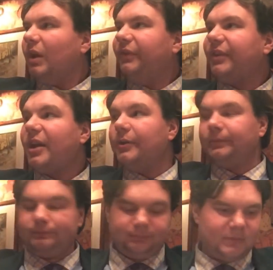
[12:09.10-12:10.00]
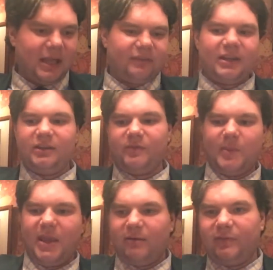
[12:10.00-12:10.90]
So that's the end of the
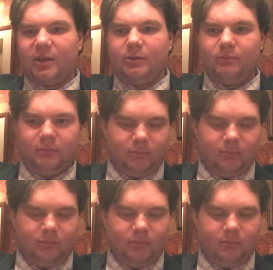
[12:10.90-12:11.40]
beer review.